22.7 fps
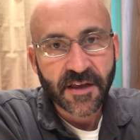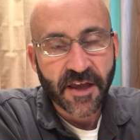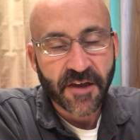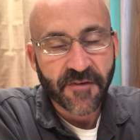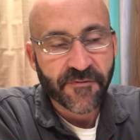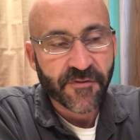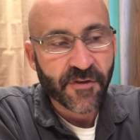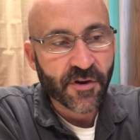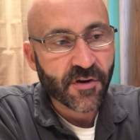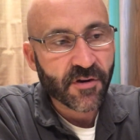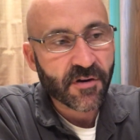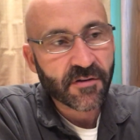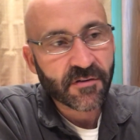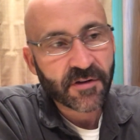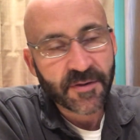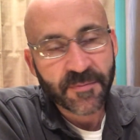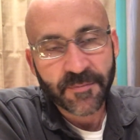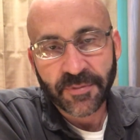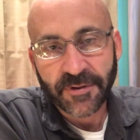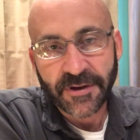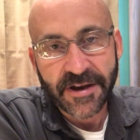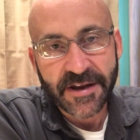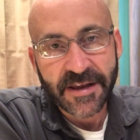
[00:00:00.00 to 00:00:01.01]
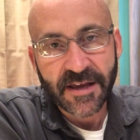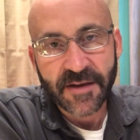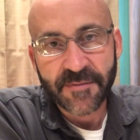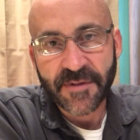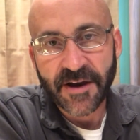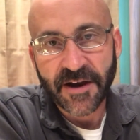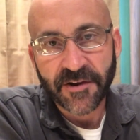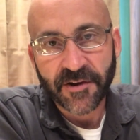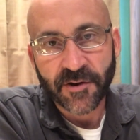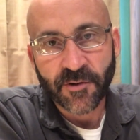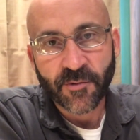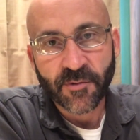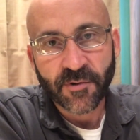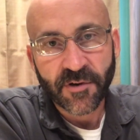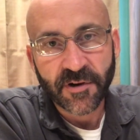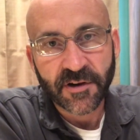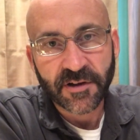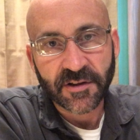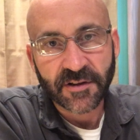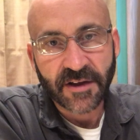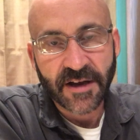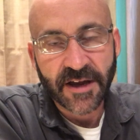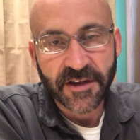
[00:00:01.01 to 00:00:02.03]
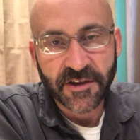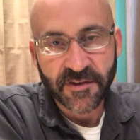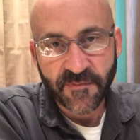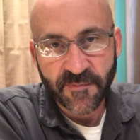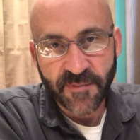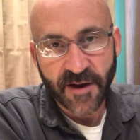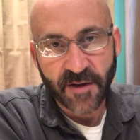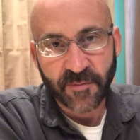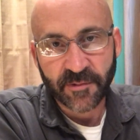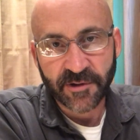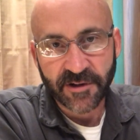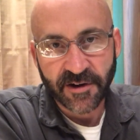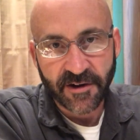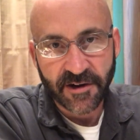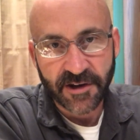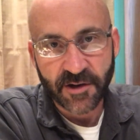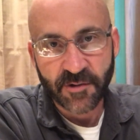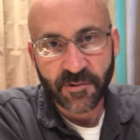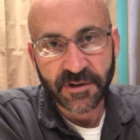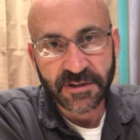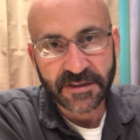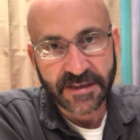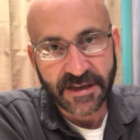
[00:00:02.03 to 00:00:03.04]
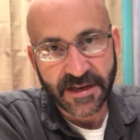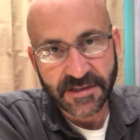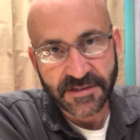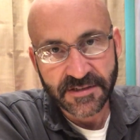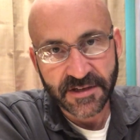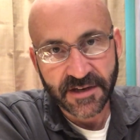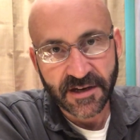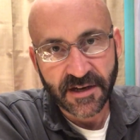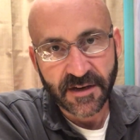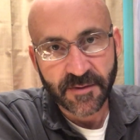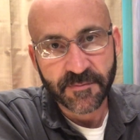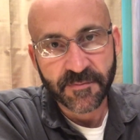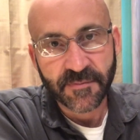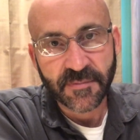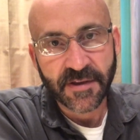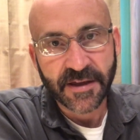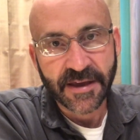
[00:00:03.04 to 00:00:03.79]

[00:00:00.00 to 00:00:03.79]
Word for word: if you're complaining about your work a lot, you've probably already quit that job.